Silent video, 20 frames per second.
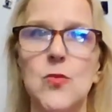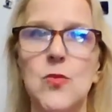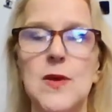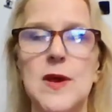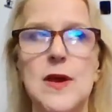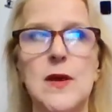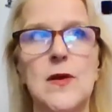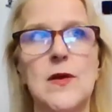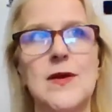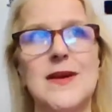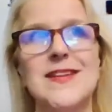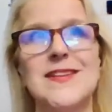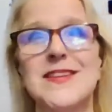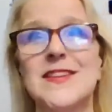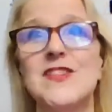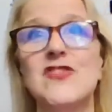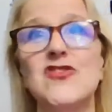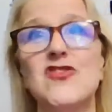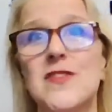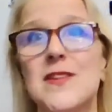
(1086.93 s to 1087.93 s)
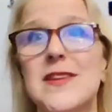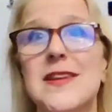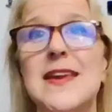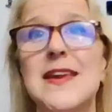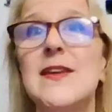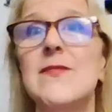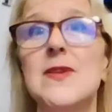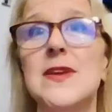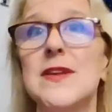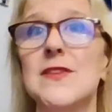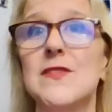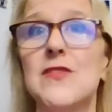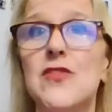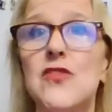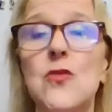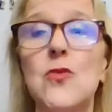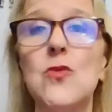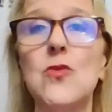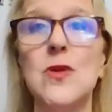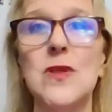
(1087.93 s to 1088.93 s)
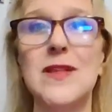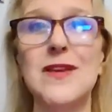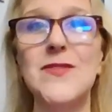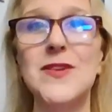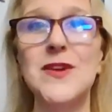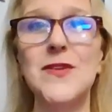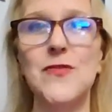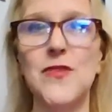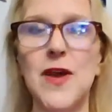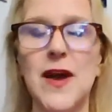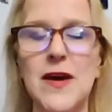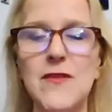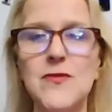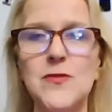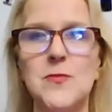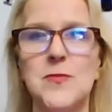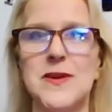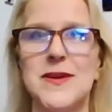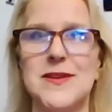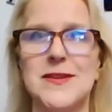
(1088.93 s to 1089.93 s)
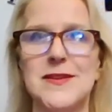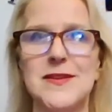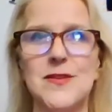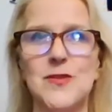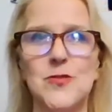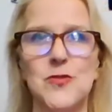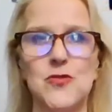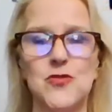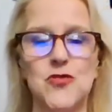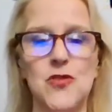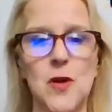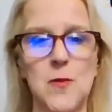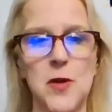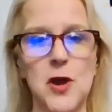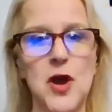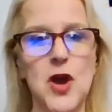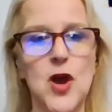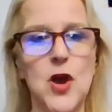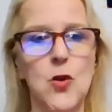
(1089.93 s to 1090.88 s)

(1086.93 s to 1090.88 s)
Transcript: We are conditioned, even in school, even if you haven't been through trauma,